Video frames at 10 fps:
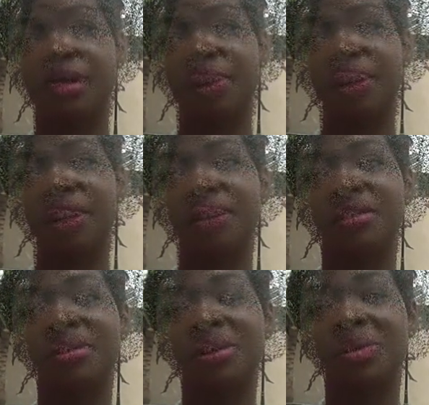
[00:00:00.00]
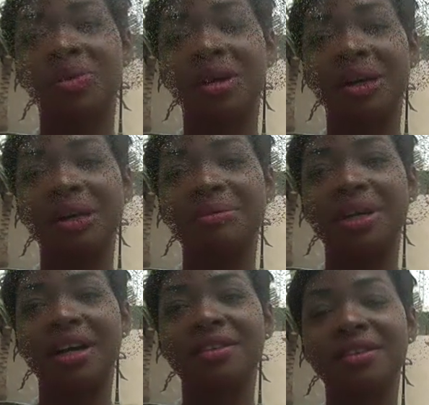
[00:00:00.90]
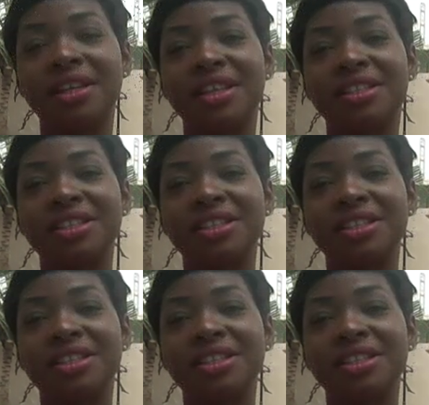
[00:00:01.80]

Okay, so I think that the